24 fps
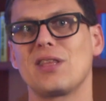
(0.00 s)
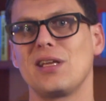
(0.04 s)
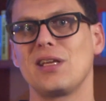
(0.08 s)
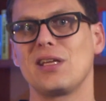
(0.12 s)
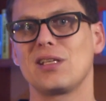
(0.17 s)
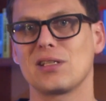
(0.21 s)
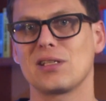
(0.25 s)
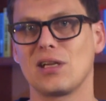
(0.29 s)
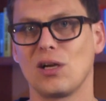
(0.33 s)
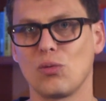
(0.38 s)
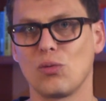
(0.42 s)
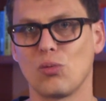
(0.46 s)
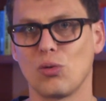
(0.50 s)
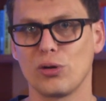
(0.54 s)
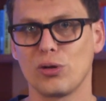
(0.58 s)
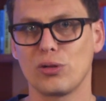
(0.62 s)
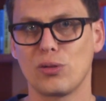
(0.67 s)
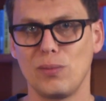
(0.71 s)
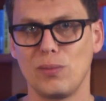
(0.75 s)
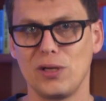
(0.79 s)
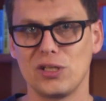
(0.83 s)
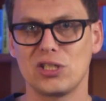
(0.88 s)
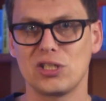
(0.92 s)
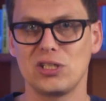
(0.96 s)
things are
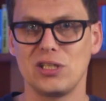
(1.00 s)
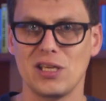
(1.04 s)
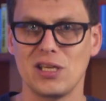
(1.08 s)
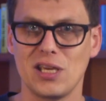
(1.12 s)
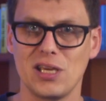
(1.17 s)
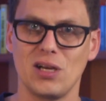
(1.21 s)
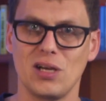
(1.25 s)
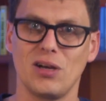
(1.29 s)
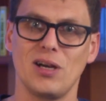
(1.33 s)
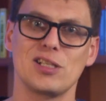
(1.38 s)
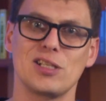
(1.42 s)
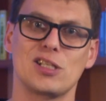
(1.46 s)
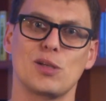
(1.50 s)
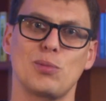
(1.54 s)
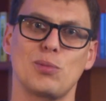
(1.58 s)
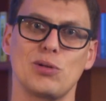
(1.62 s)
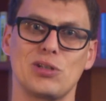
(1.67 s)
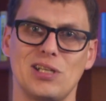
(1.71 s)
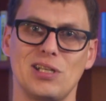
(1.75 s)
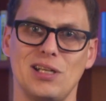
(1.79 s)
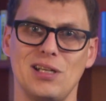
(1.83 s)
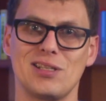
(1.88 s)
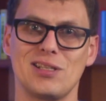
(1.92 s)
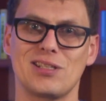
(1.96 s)
worth mentioning here as it
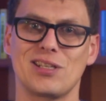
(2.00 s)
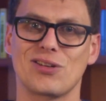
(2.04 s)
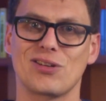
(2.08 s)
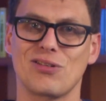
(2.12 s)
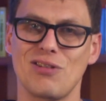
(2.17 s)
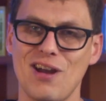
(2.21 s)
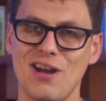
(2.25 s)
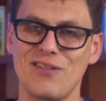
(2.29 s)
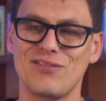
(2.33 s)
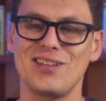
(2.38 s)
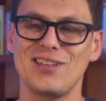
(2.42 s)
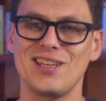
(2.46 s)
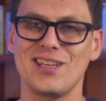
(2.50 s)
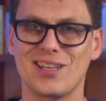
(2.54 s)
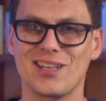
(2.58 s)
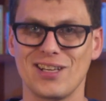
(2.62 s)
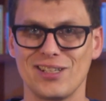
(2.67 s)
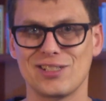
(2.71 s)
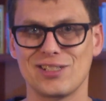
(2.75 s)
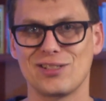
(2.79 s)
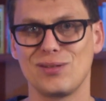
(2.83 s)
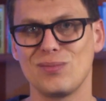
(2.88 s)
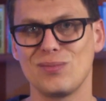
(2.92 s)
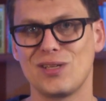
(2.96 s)
pertains to crafting
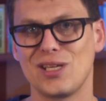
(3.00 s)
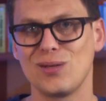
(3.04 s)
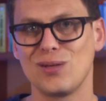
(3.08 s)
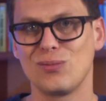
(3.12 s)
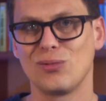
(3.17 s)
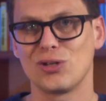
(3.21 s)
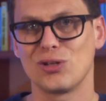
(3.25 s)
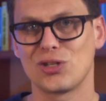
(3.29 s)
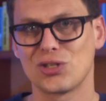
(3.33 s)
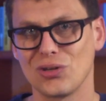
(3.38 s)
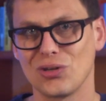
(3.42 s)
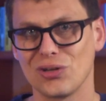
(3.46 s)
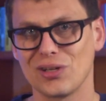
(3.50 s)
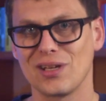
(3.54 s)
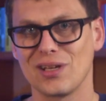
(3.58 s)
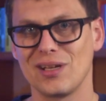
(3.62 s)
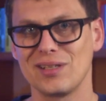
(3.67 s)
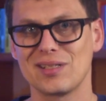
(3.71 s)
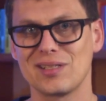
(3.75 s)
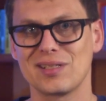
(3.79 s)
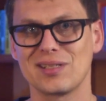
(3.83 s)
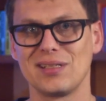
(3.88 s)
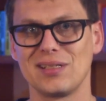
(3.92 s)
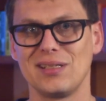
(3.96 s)
custom keyboard
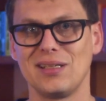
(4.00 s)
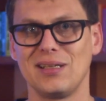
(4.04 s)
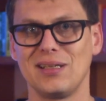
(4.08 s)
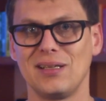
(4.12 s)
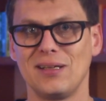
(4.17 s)
shortcuts.